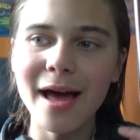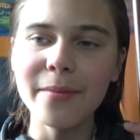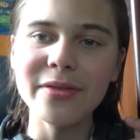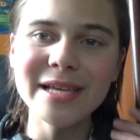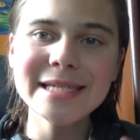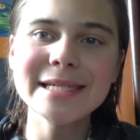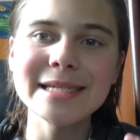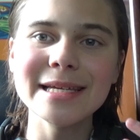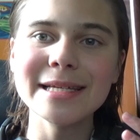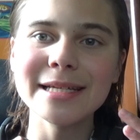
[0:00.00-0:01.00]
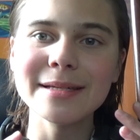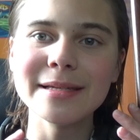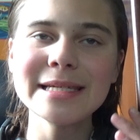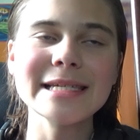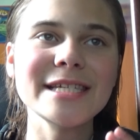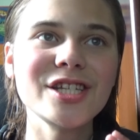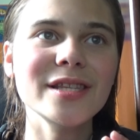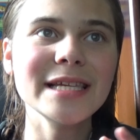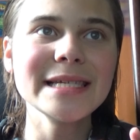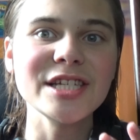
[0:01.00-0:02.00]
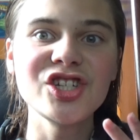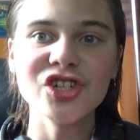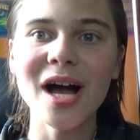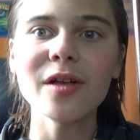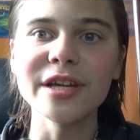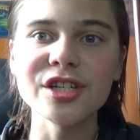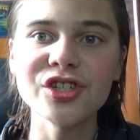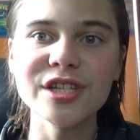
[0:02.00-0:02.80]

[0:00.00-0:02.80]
I mean, this is childish.